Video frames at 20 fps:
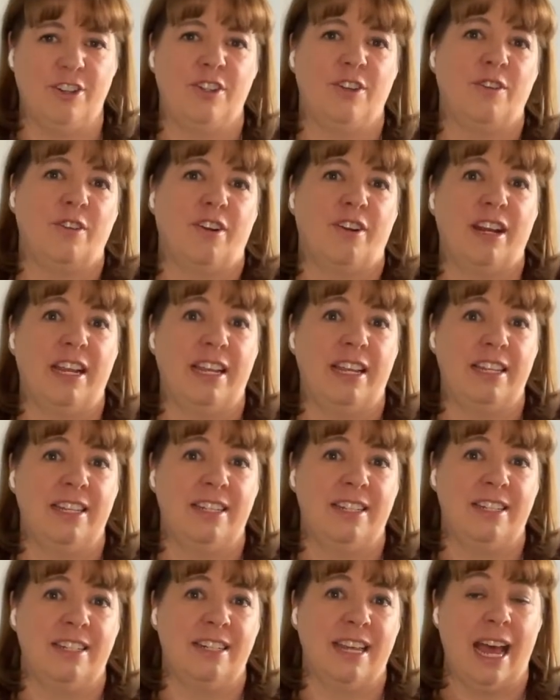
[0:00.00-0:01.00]
So there
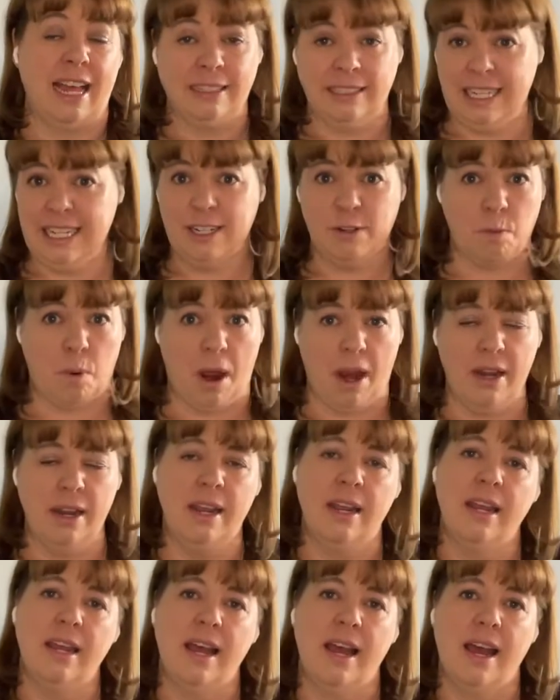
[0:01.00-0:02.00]
is at least one,
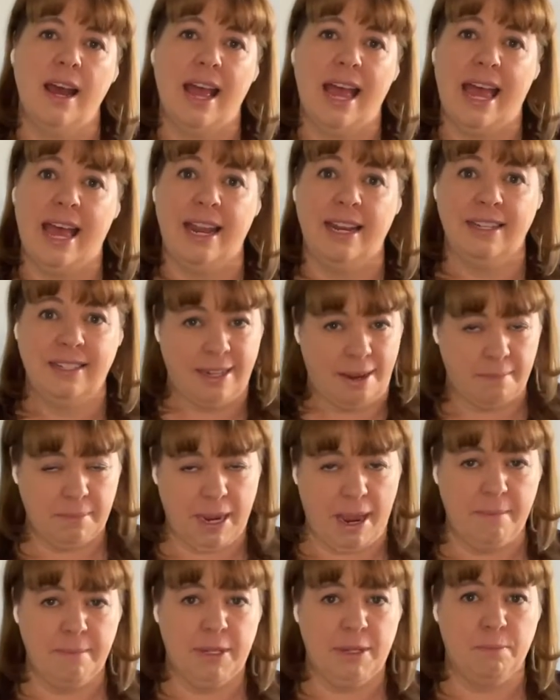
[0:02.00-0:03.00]
and
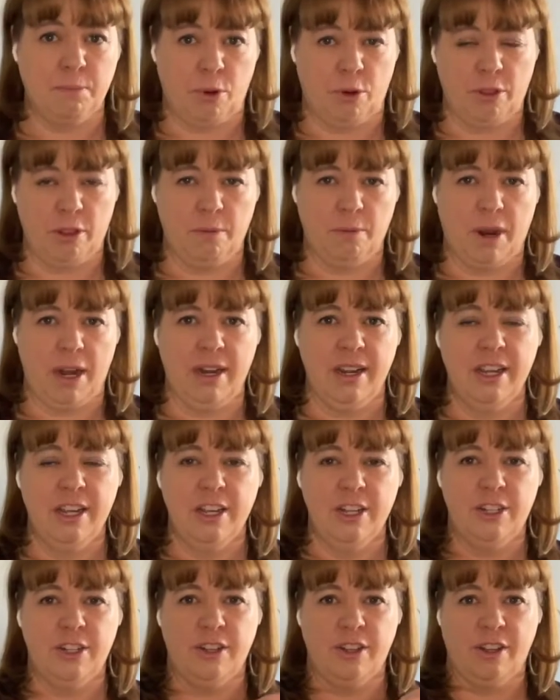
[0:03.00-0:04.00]
sometimes more than one.
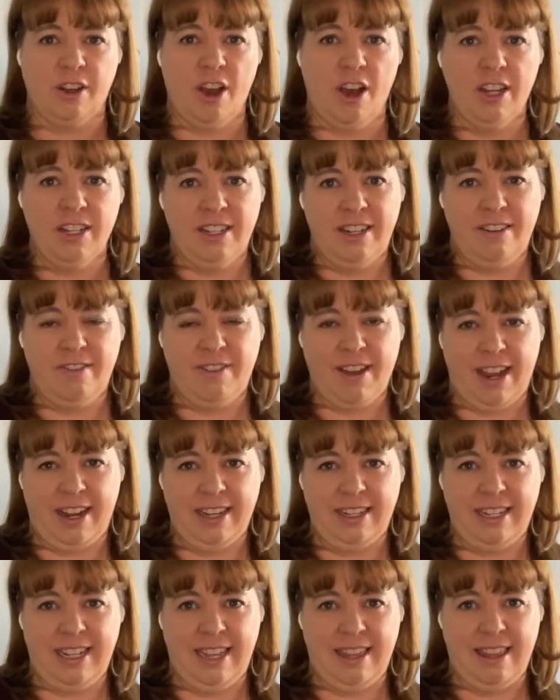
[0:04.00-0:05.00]
So the cause and
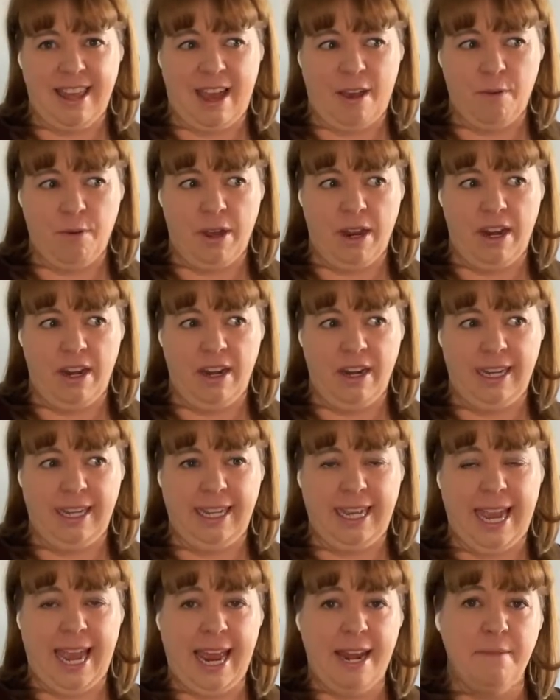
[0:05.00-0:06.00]
effects in that one
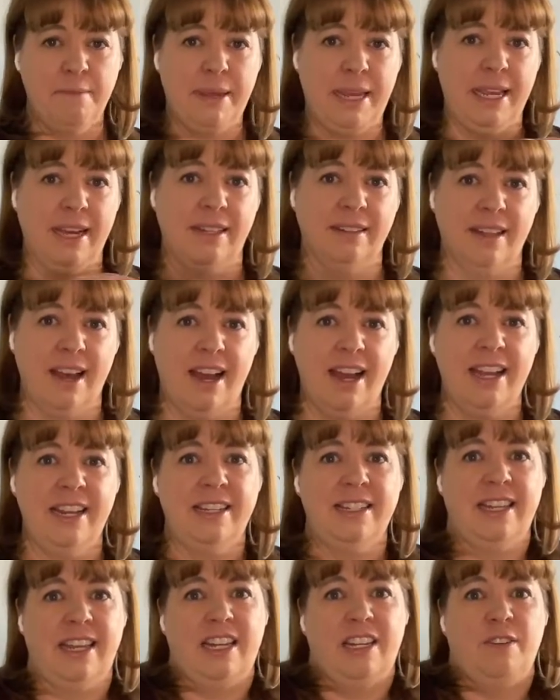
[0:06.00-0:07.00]
can be
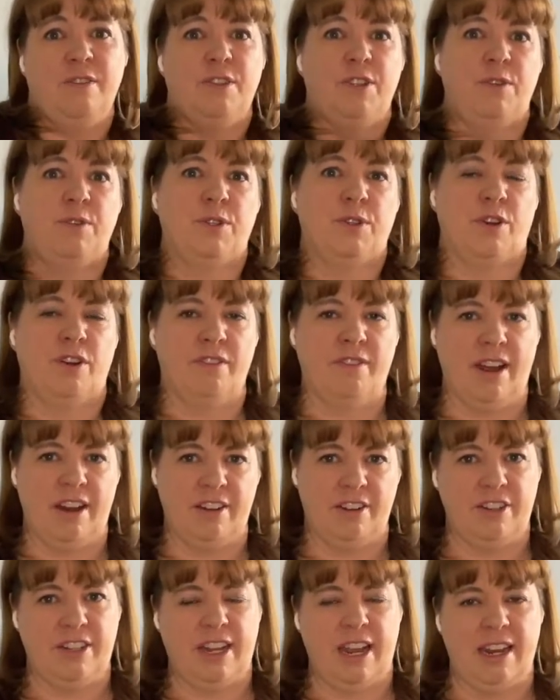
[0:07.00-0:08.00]
aligned, and you do sort of
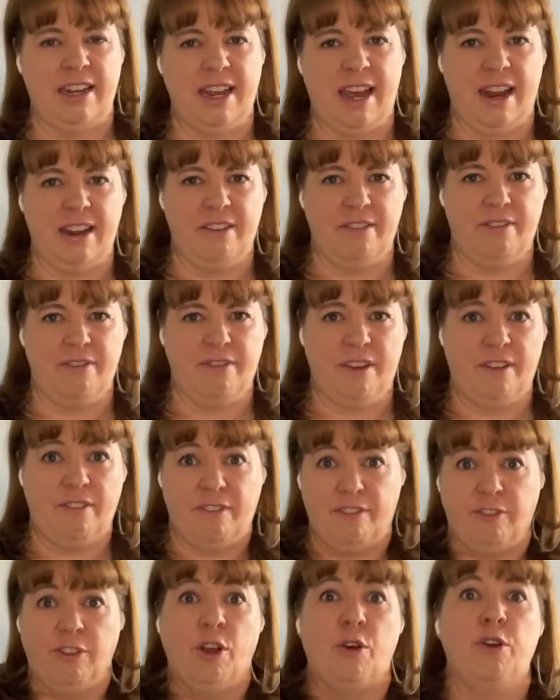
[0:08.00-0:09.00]
understand how to
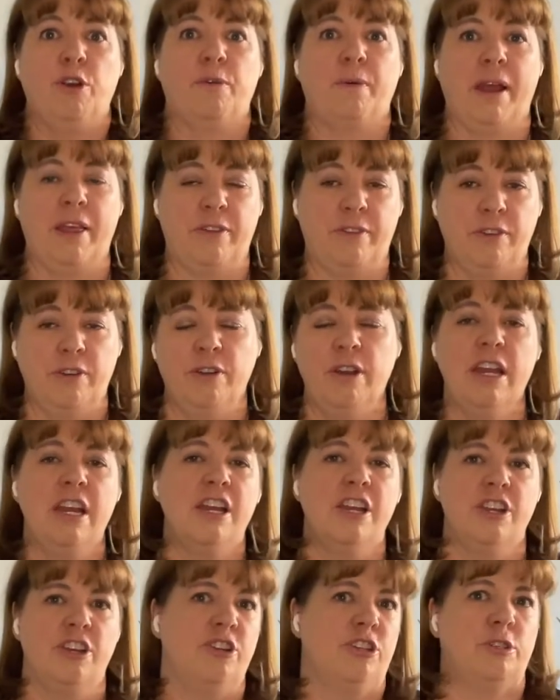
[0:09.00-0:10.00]
flow your way through.
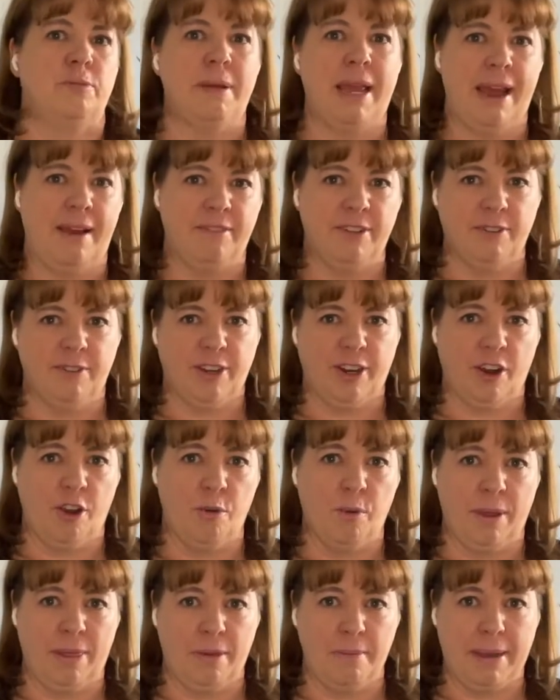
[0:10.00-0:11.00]
You just may have to figure out
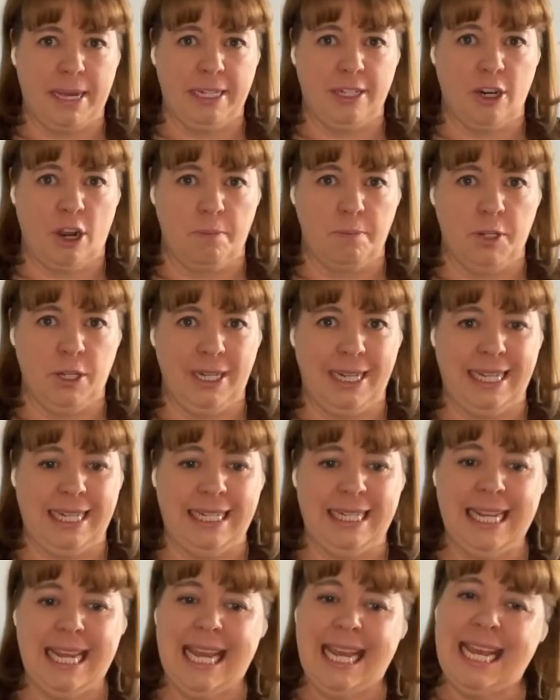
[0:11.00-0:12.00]
what the best option
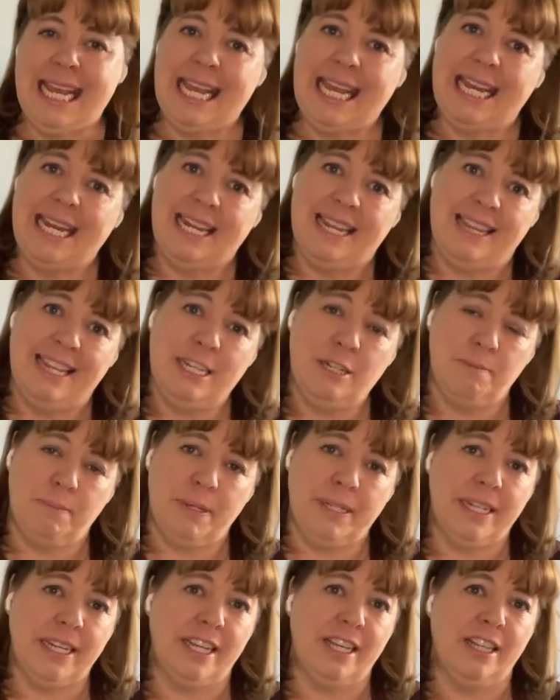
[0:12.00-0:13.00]
is. In this
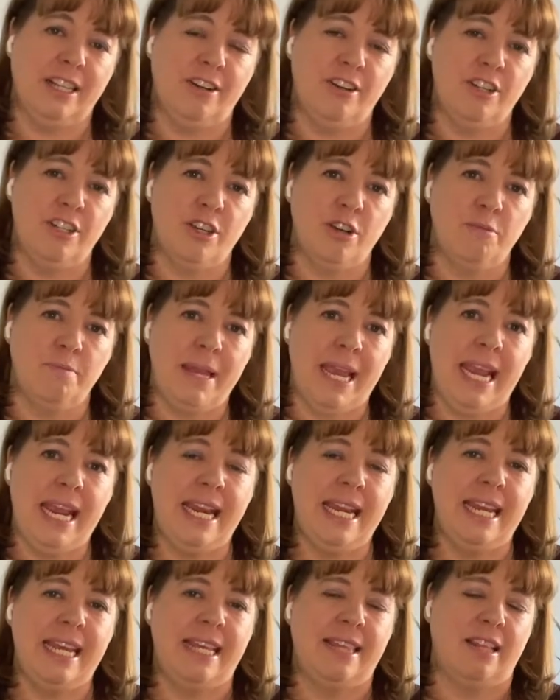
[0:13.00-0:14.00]
particular
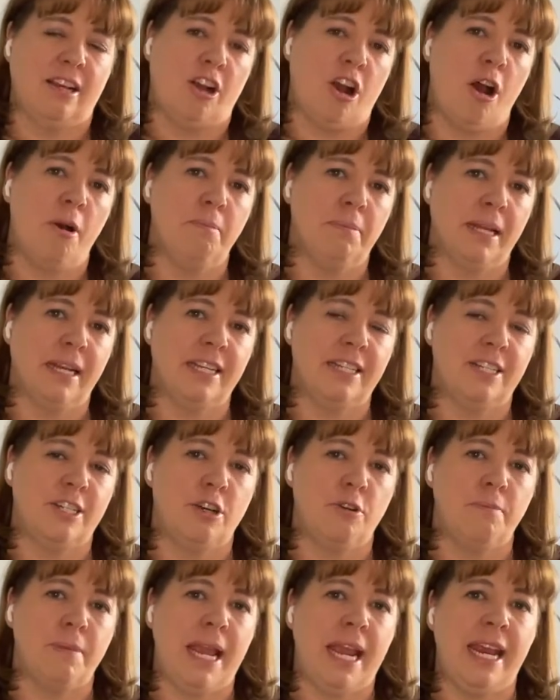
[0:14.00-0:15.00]
domain, in the complex
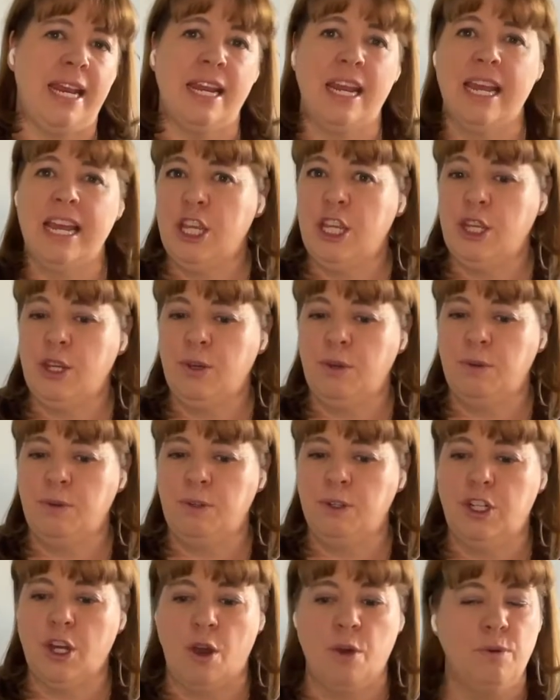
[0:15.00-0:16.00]
domain, you
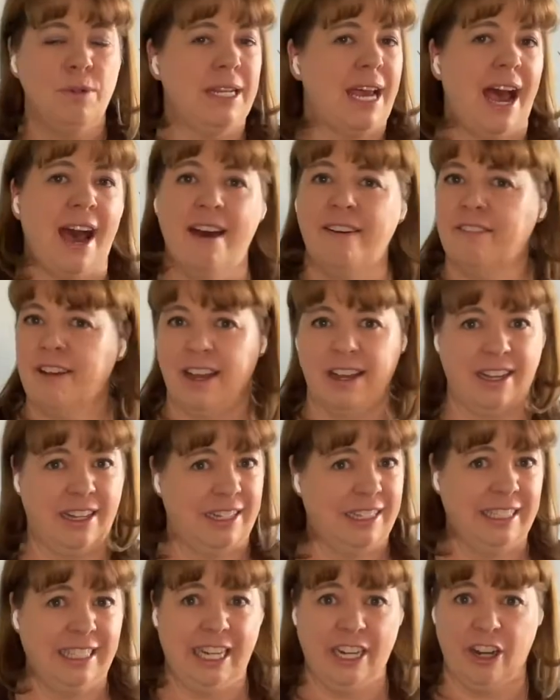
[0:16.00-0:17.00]
don't have a
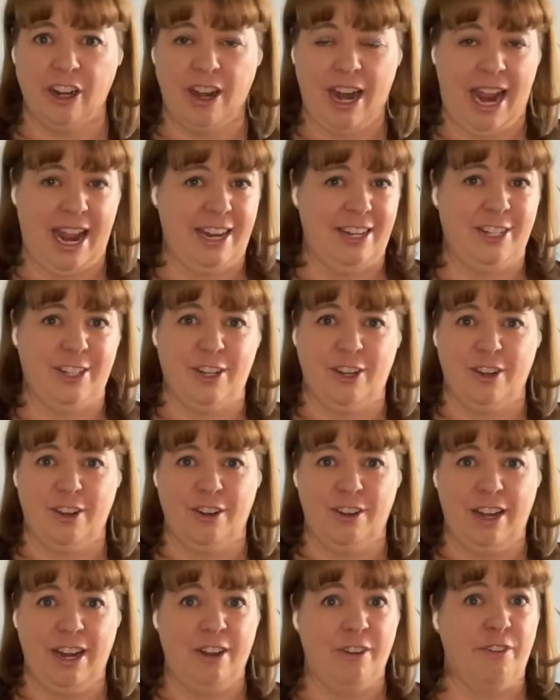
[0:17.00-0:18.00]
clear
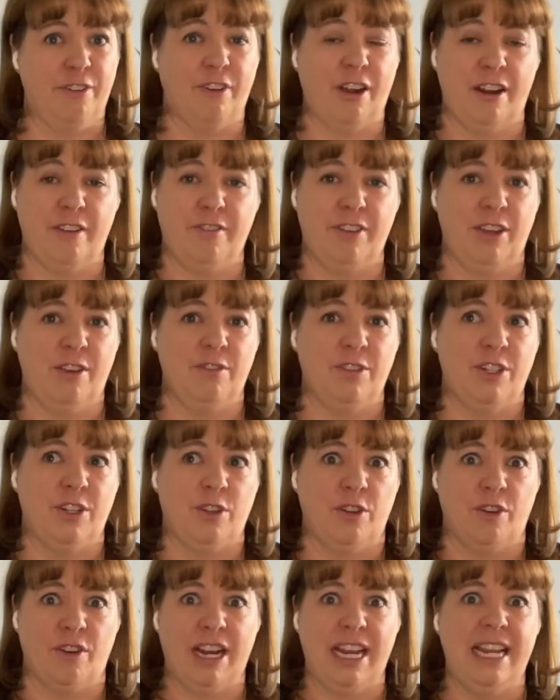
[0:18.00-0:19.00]
answer in front of you. So
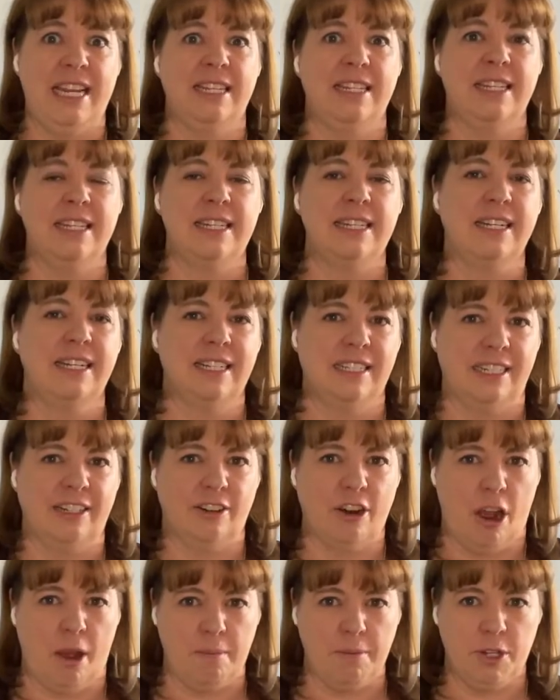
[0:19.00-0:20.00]
there isn't a clear
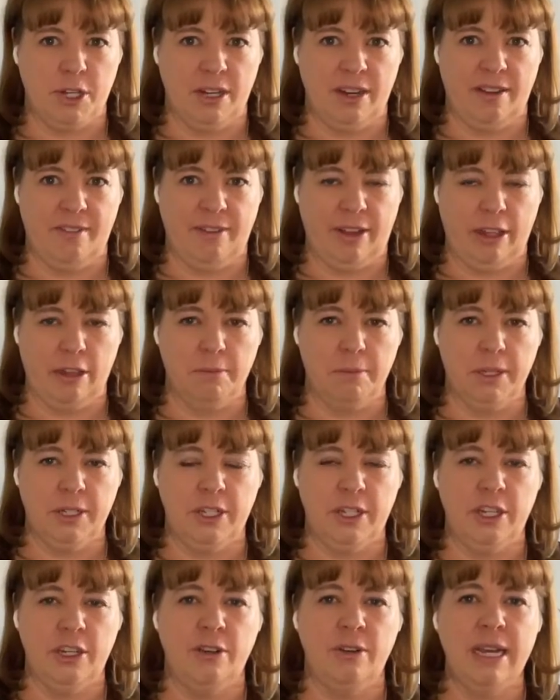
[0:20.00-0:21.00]
option available
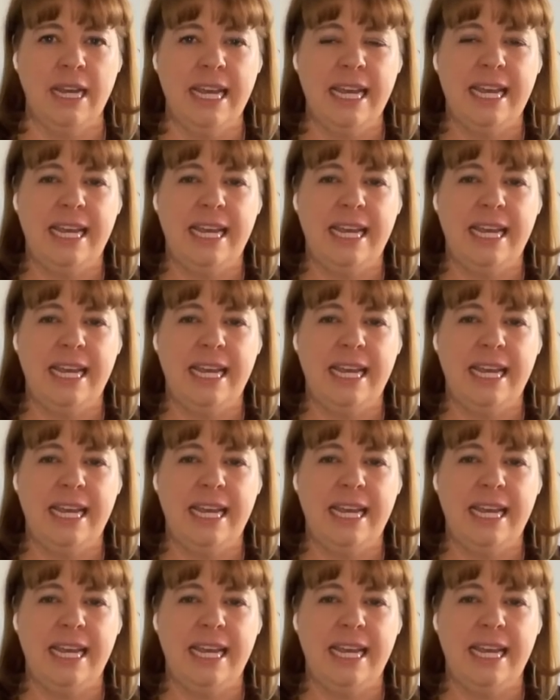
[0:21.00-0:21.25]
to you.